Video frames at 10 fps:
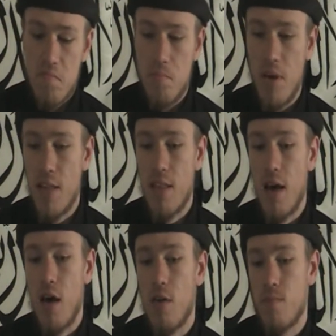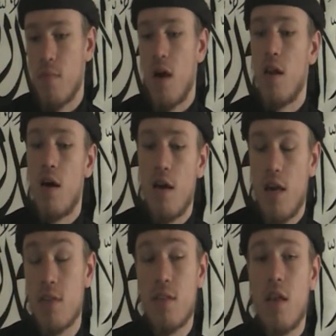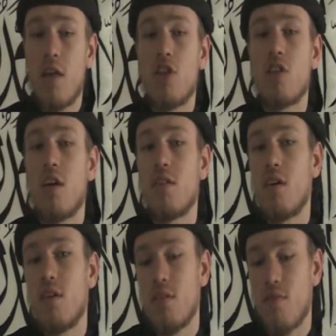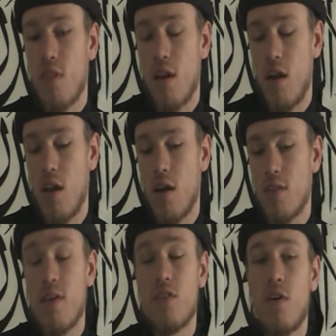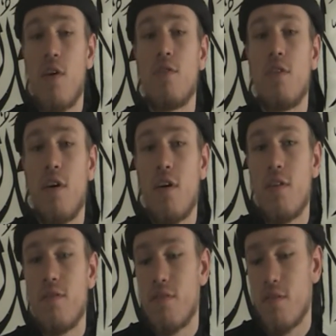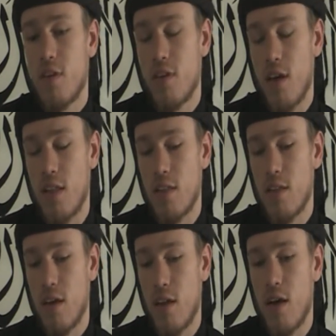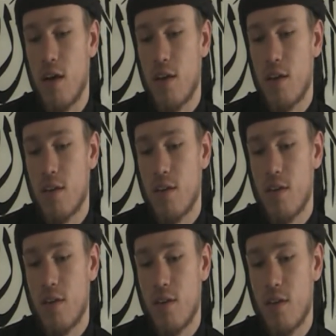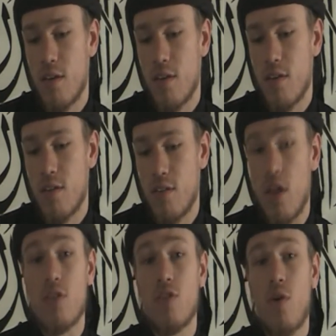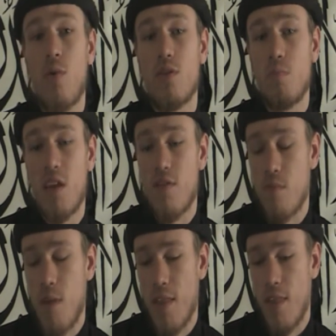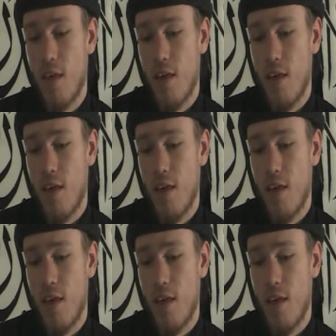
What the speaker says: Being that Allah is the legislator, Allah does own the earth, and Allah does know what's best for man.